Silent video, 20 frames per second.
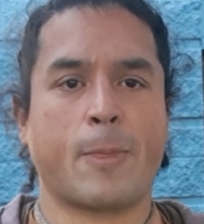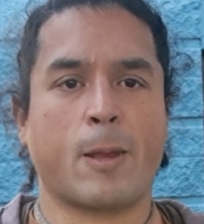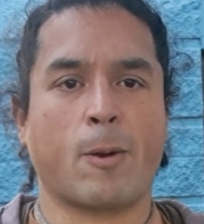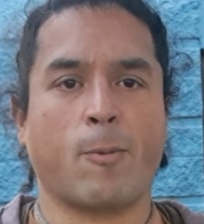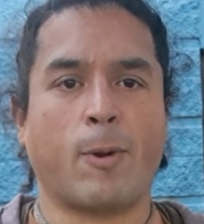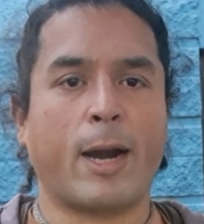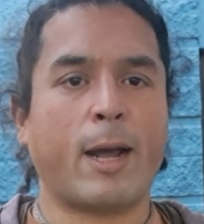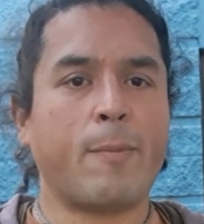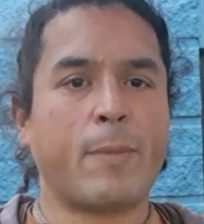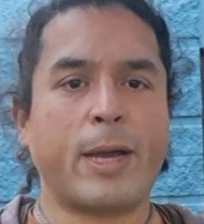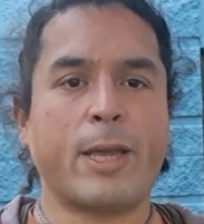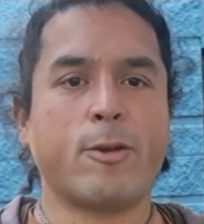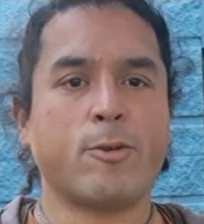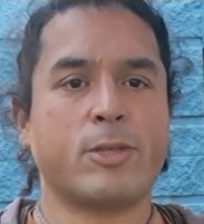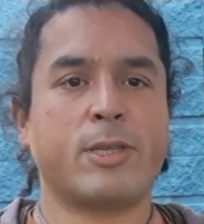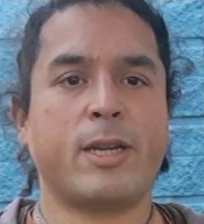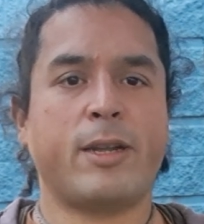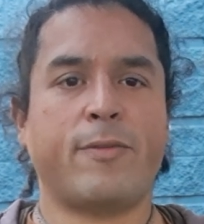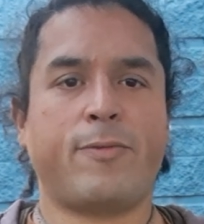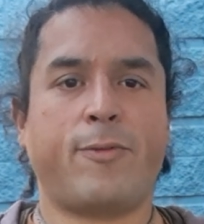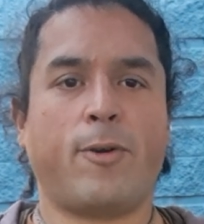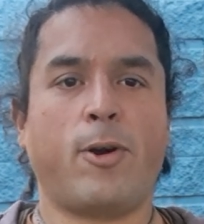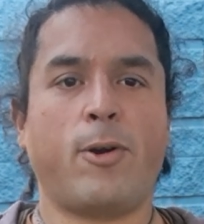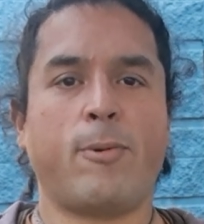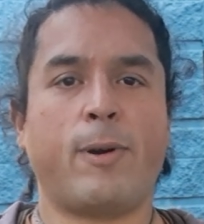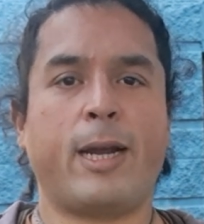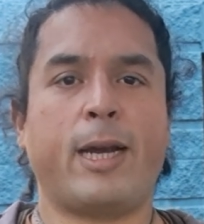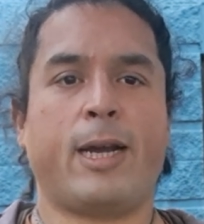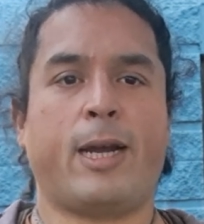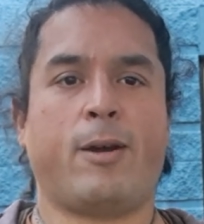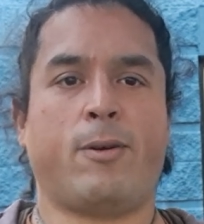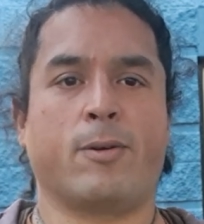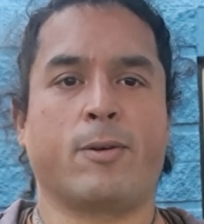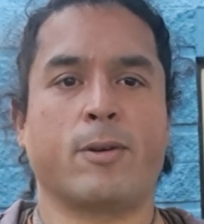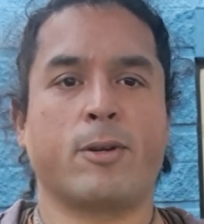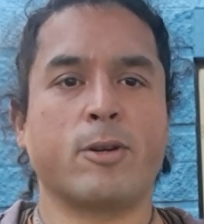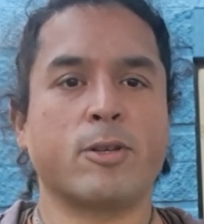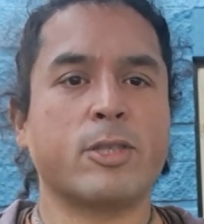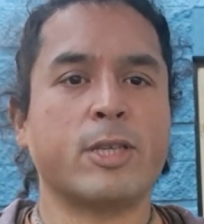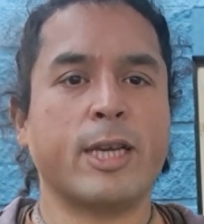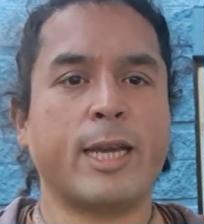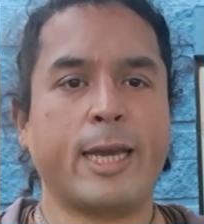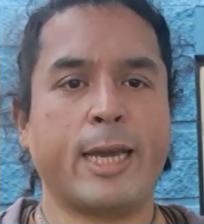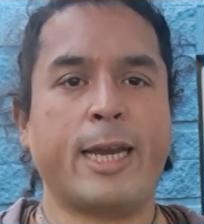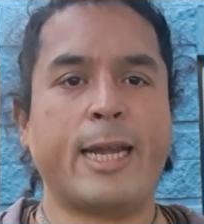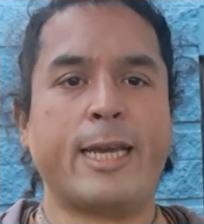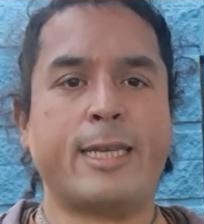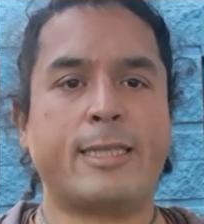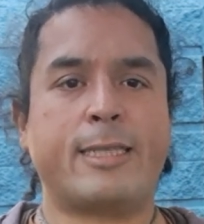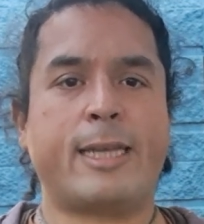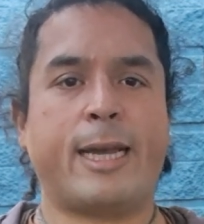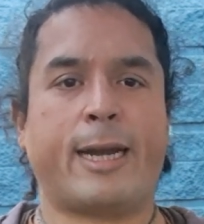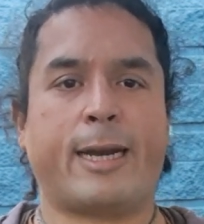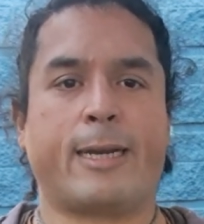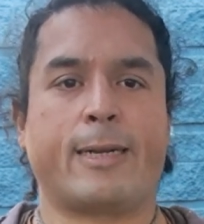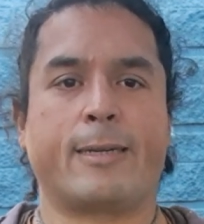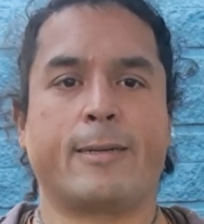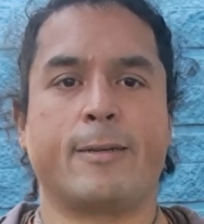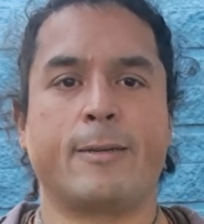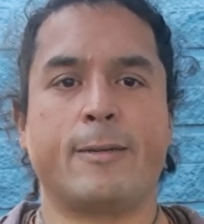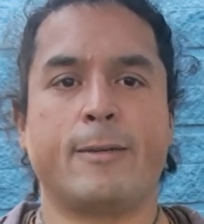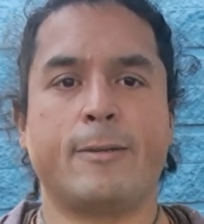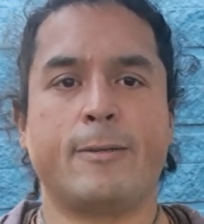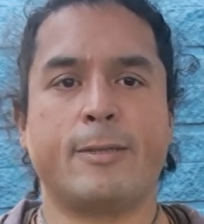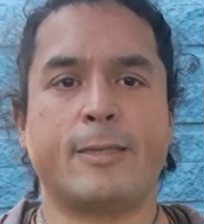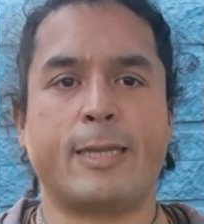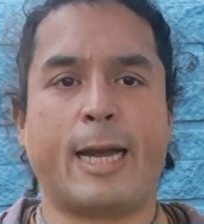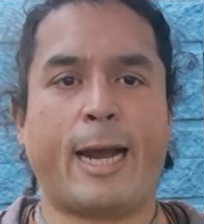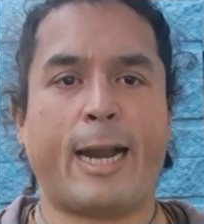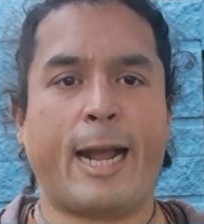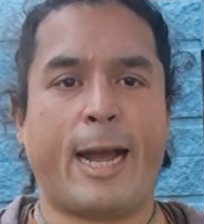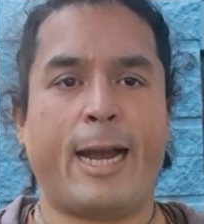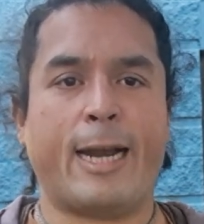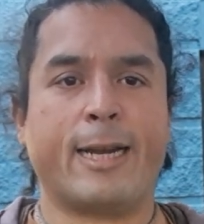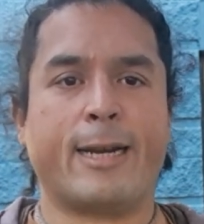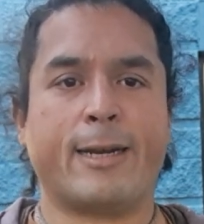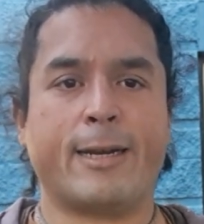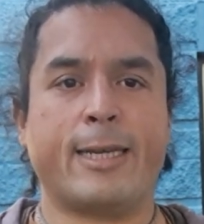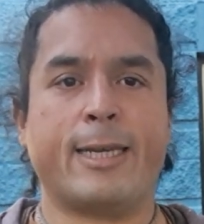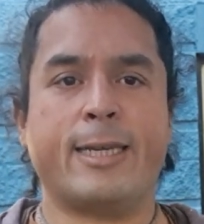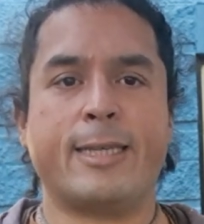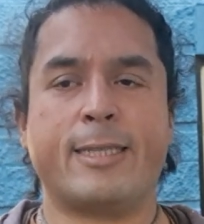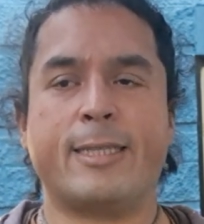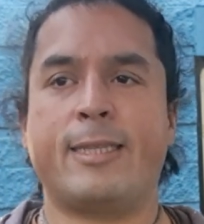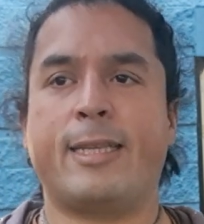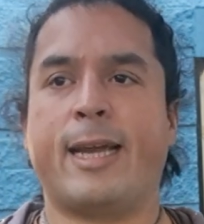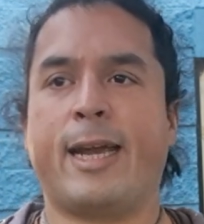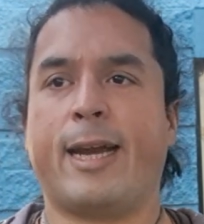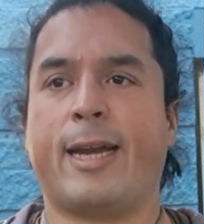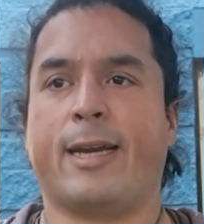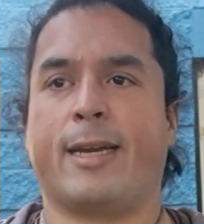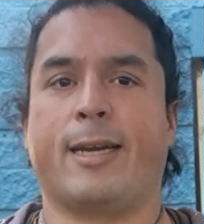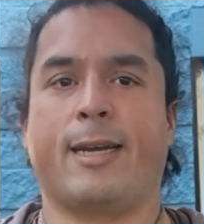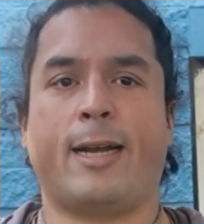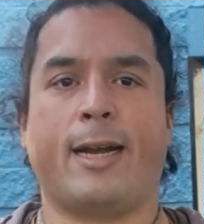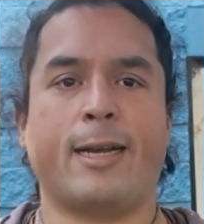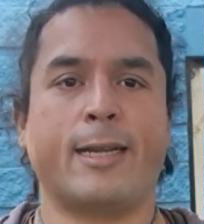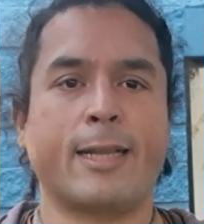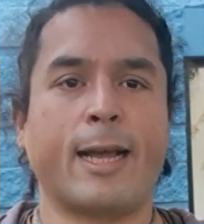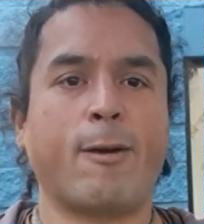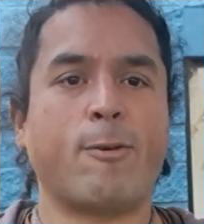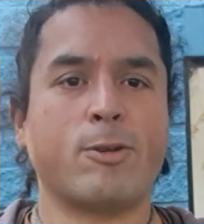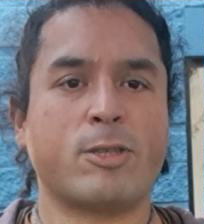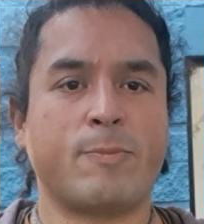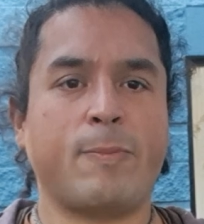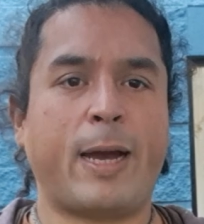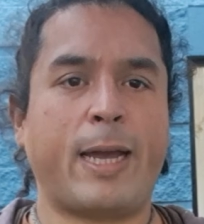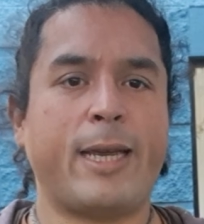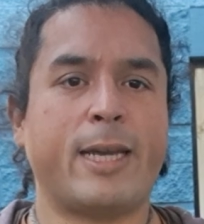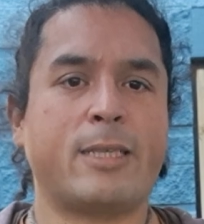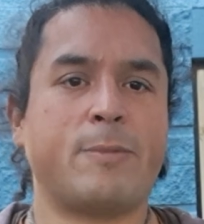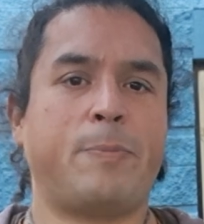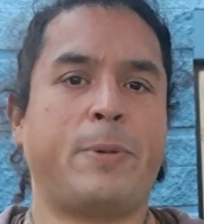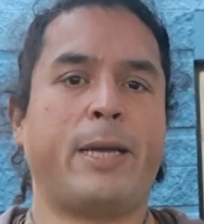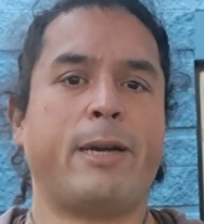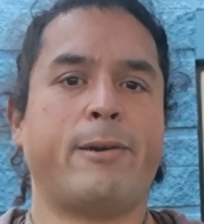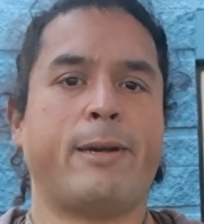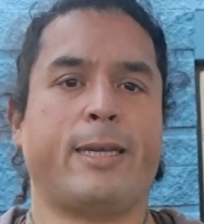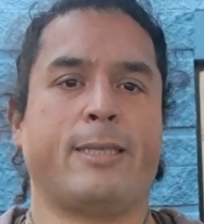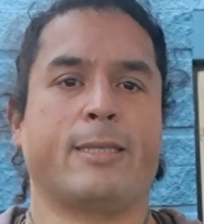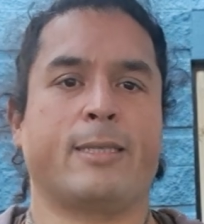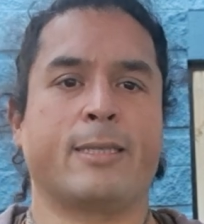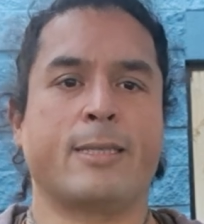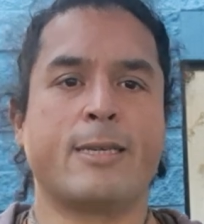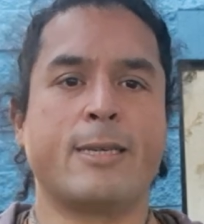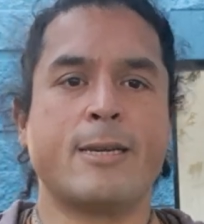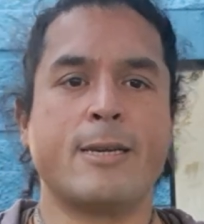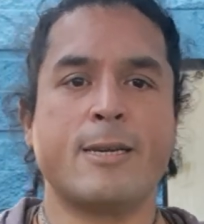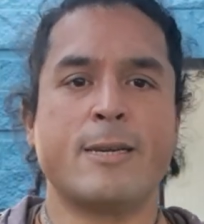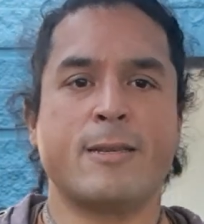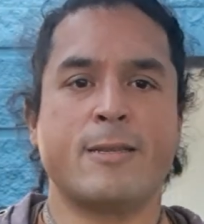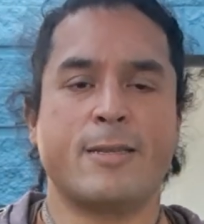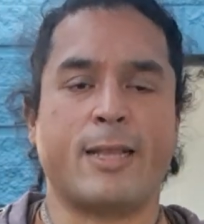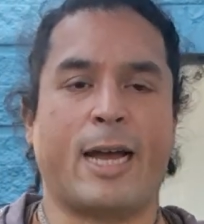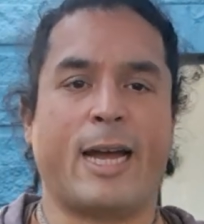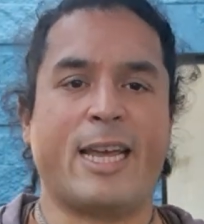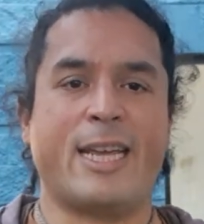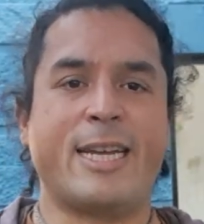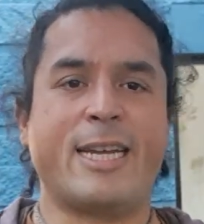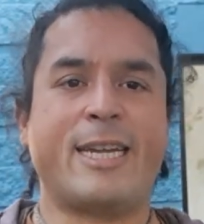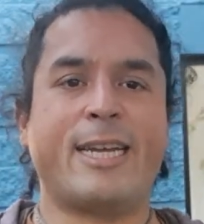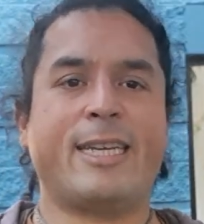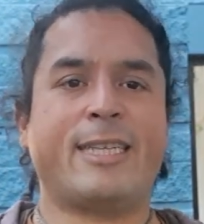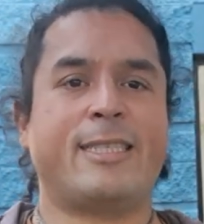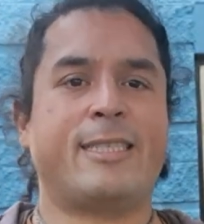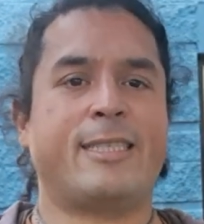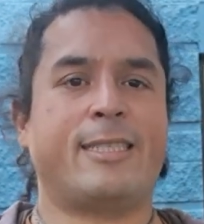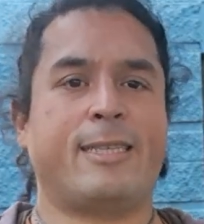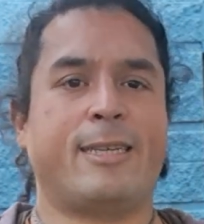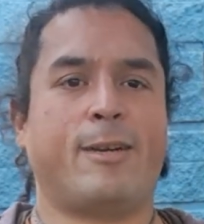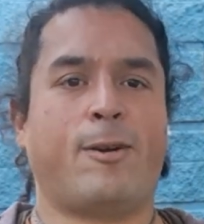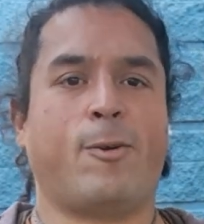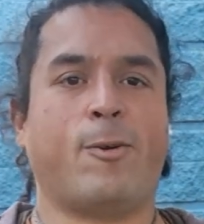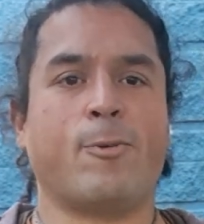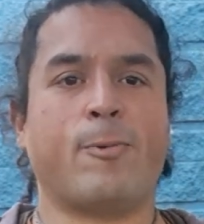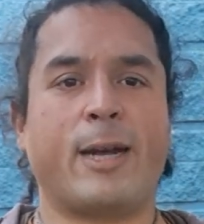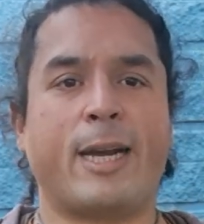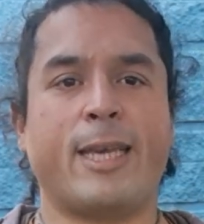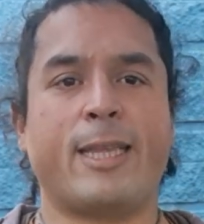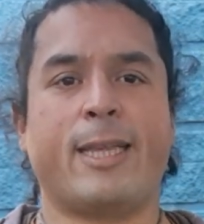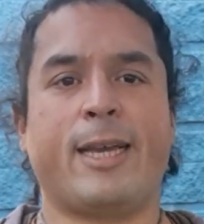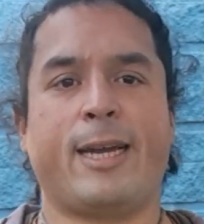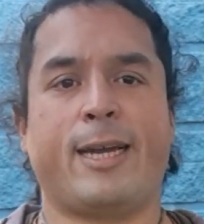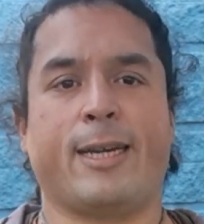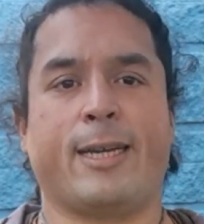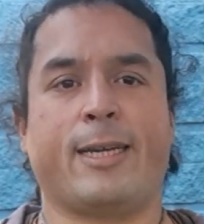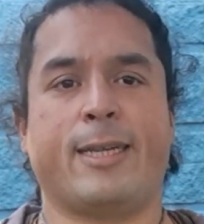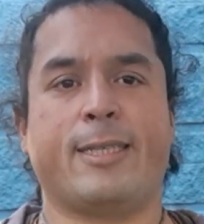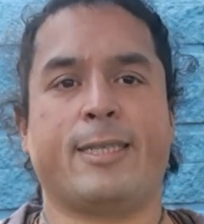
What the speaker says: What am I using it for right now? Because it is there. That anger is there. And that was my experience, that it is already there.